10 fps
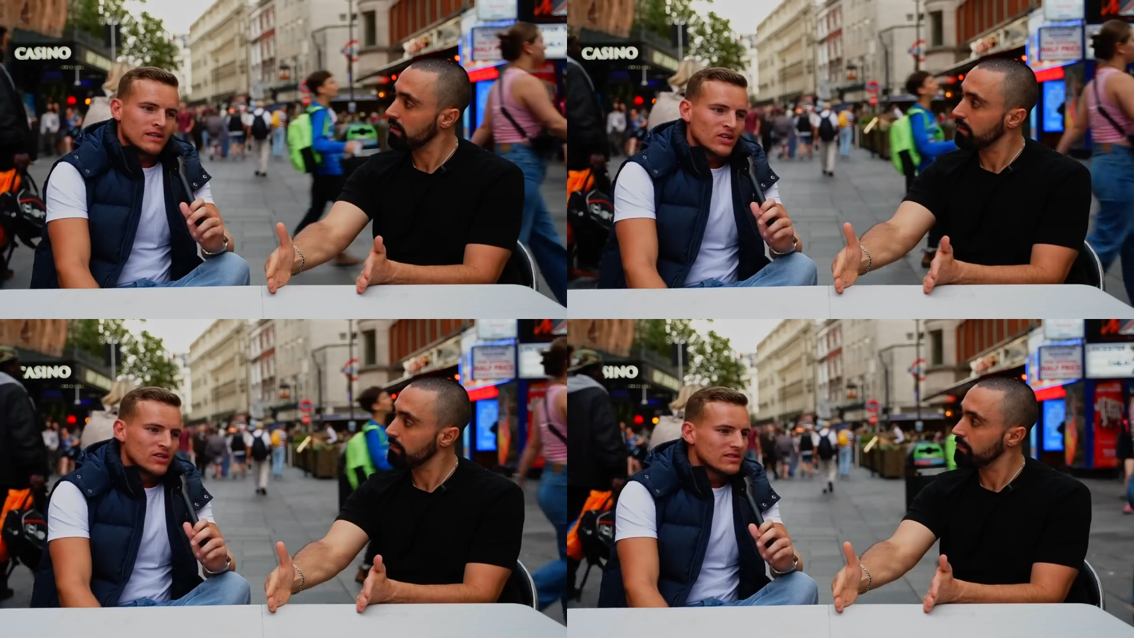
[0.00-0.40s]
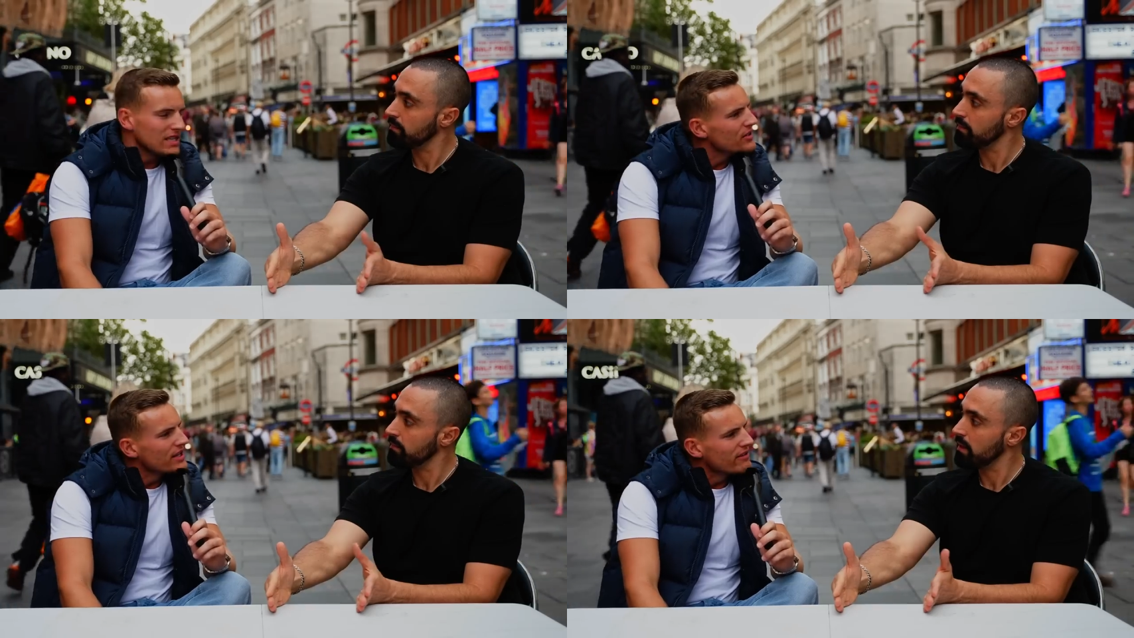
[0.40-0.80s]
Speaker 1: I couldn't
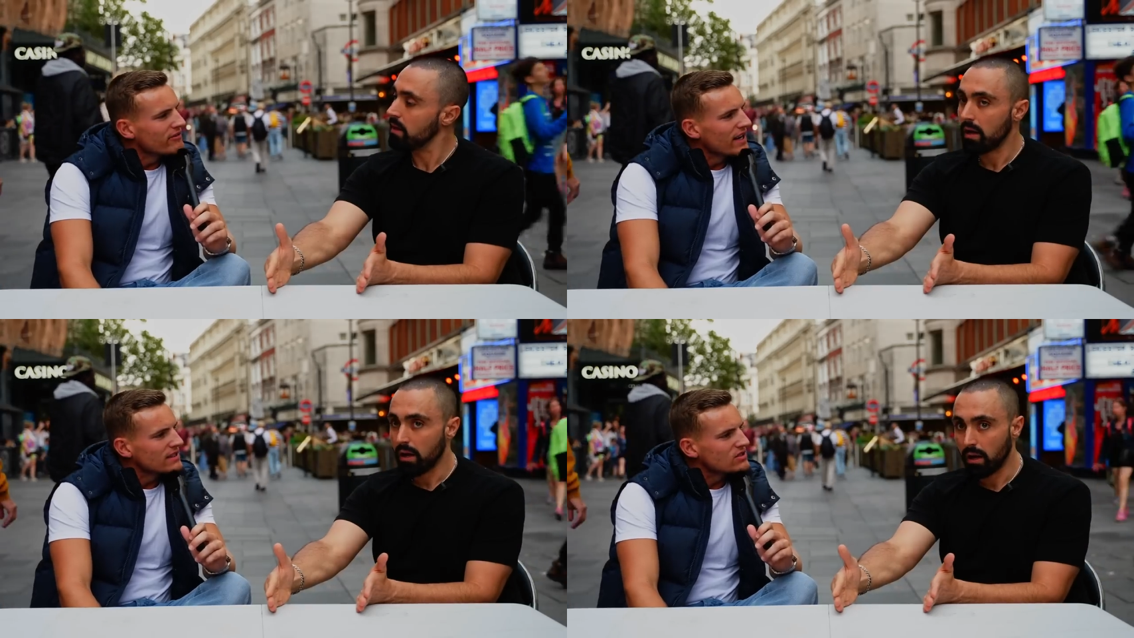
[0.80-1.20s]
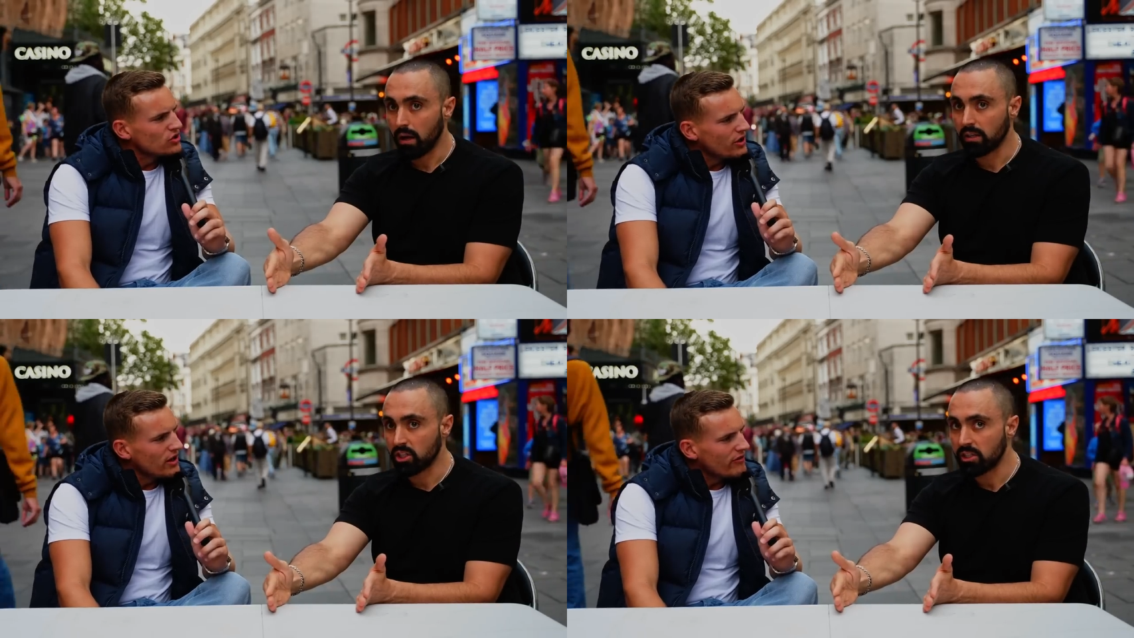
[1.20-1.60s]
tell you that fact. Do
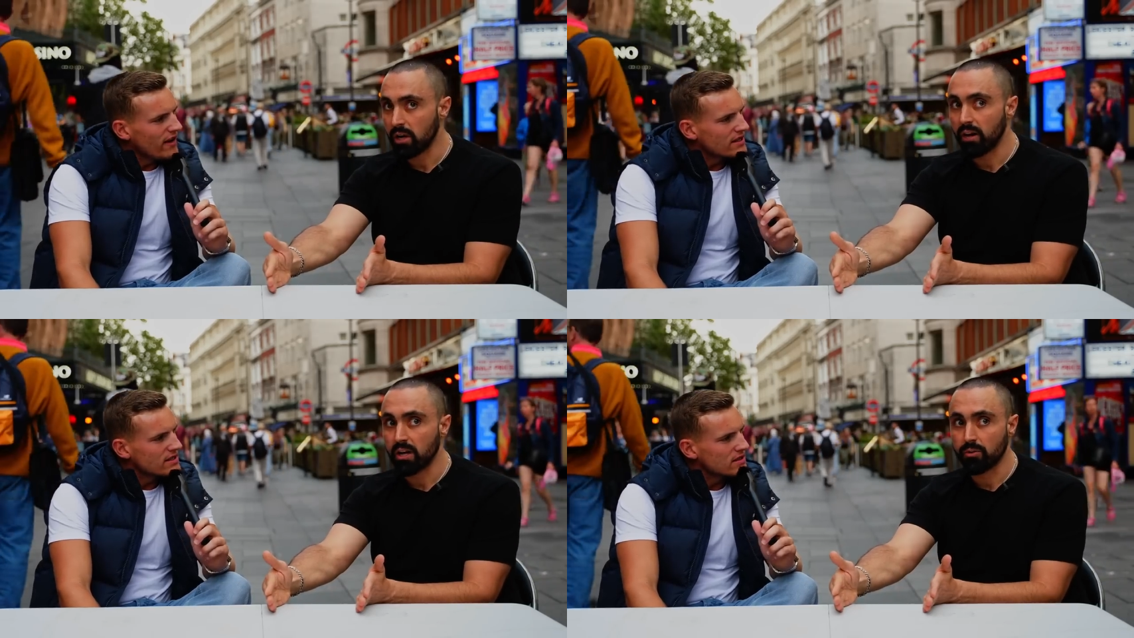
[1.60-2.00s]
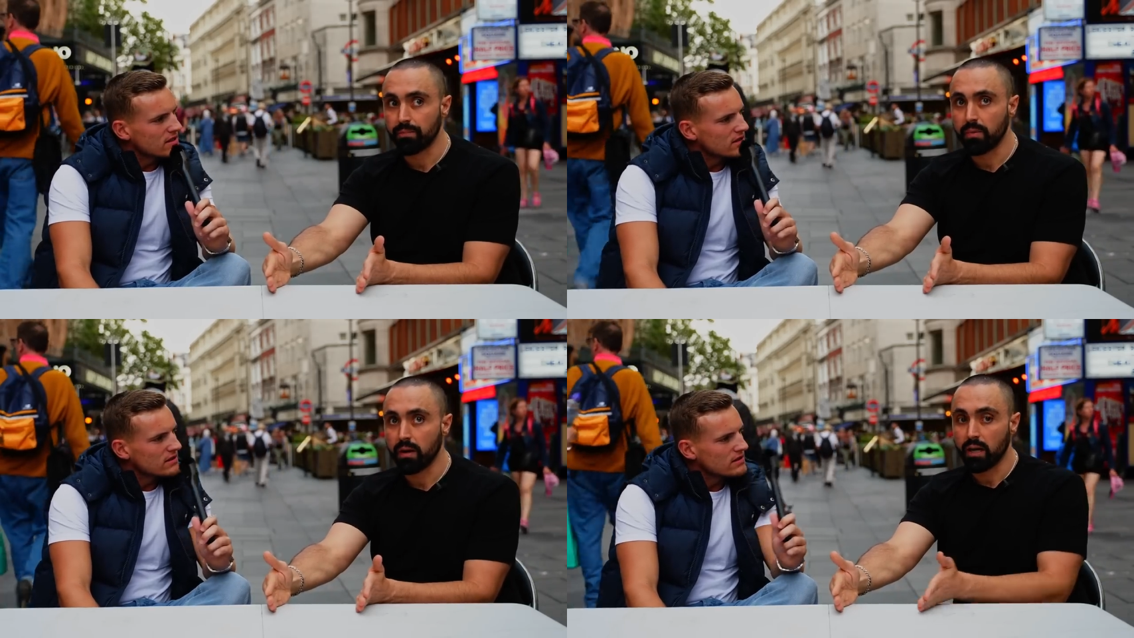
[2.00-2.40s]
you know Just that fact? Just over
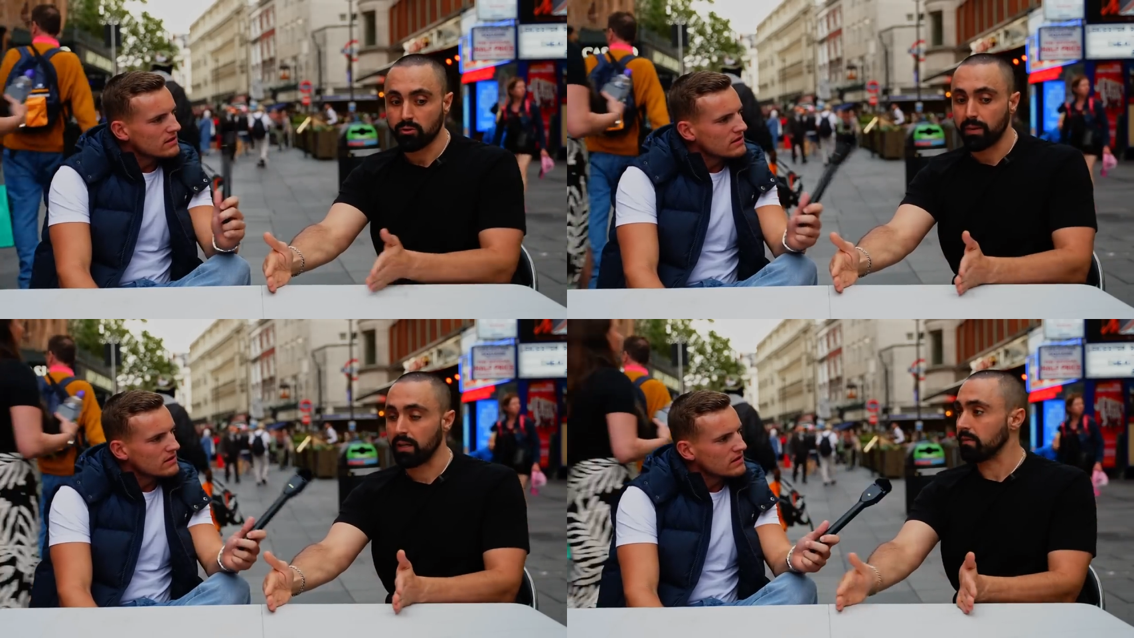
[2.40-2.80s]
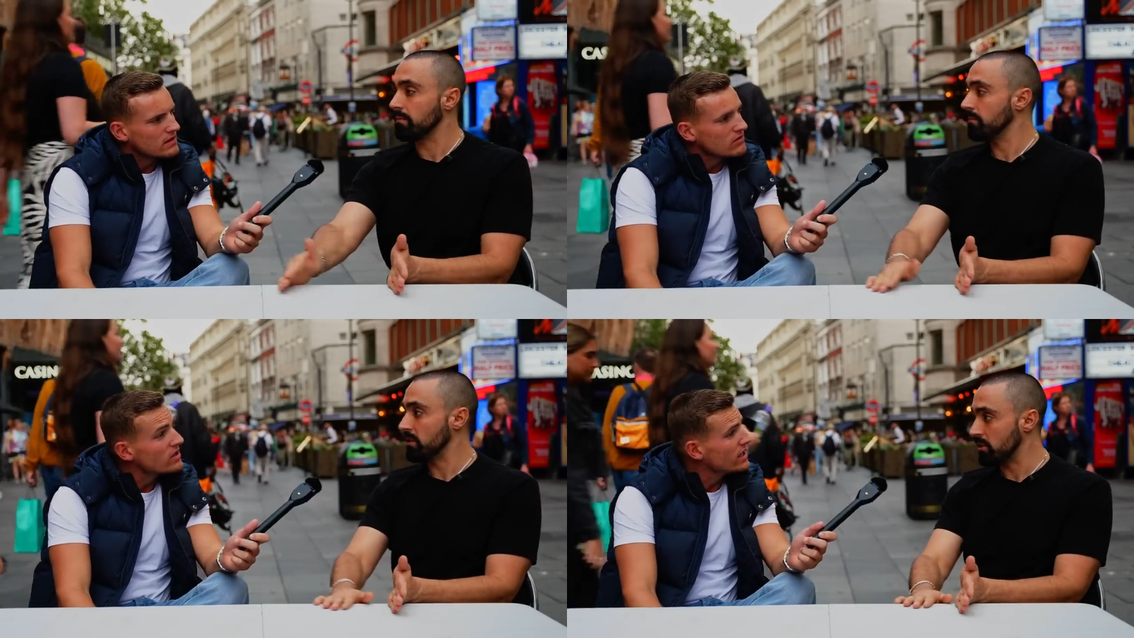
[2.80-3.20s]
Speaker 2: 100, 100 billion.
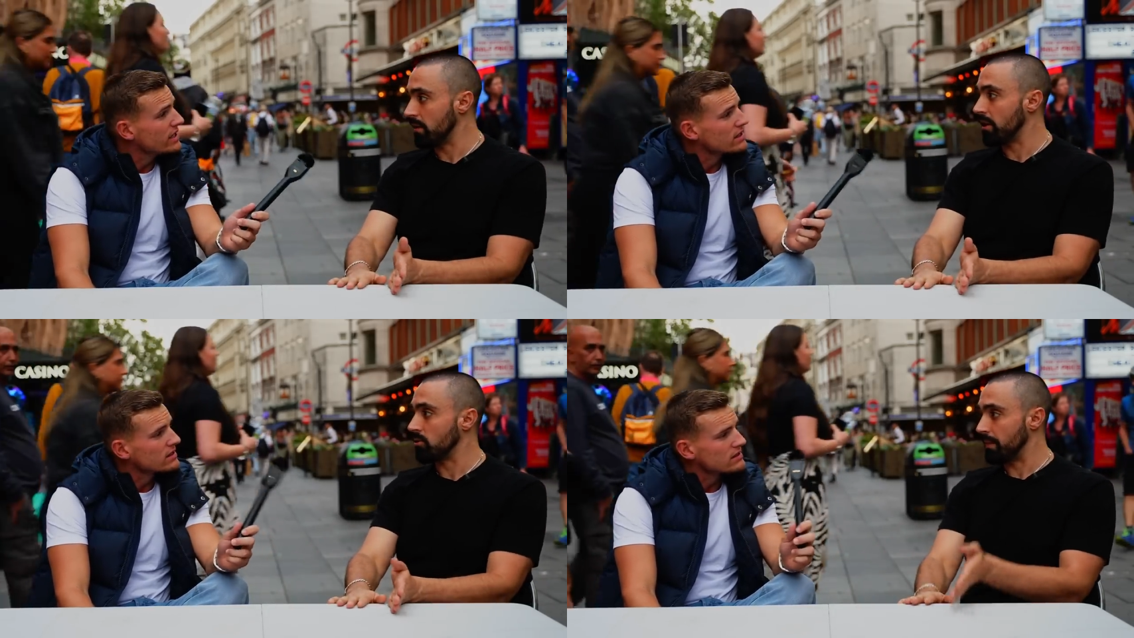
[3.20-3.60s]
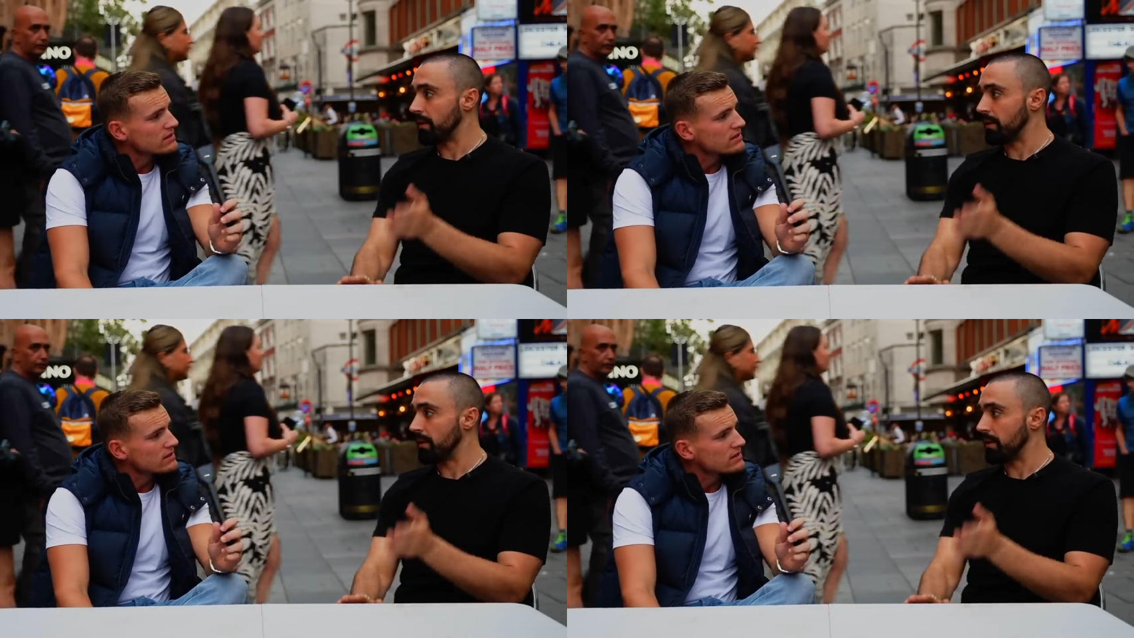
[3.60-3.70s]
Just over 100